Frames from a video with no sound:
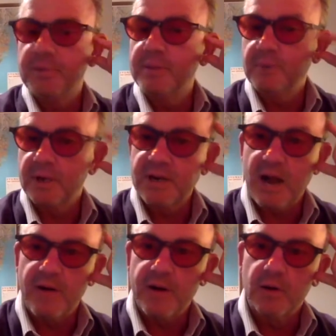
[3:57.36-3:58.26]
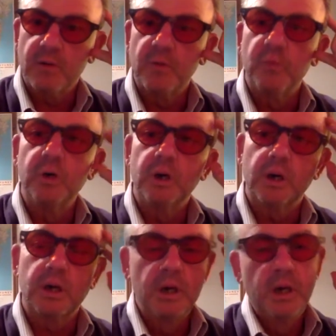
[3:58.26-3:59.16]
people are carrying on the
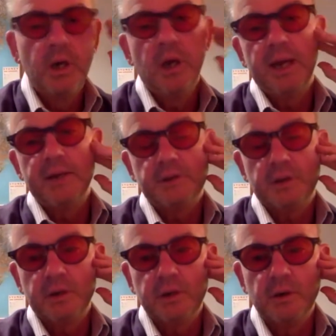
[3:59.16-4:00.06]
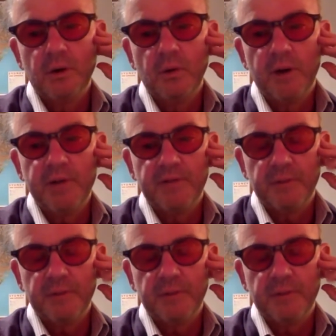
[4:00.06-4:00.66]
work. And certainly you're one of